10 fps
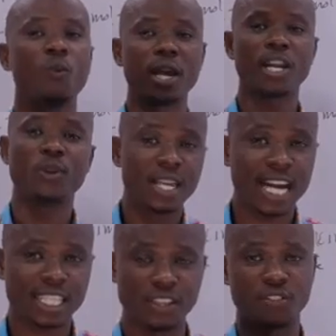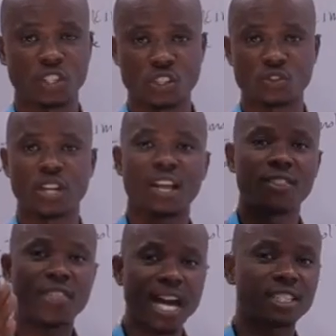we are doing activities.
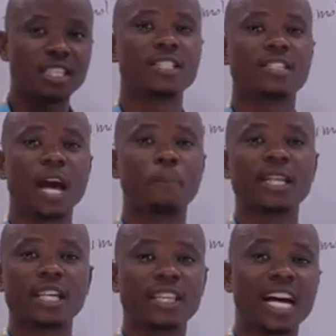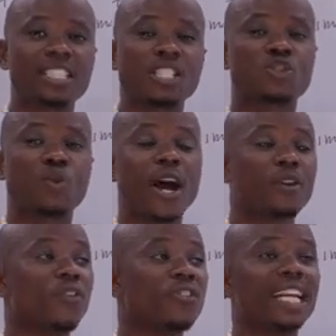That is one
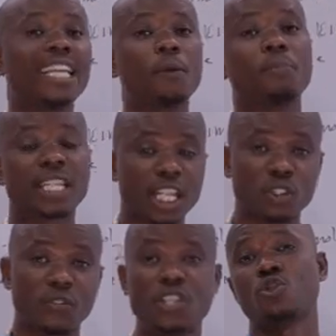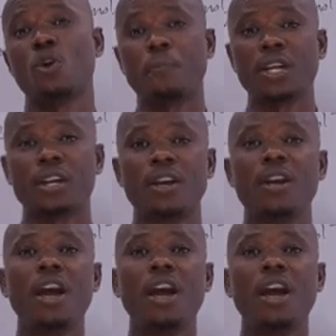of the real application of this topic.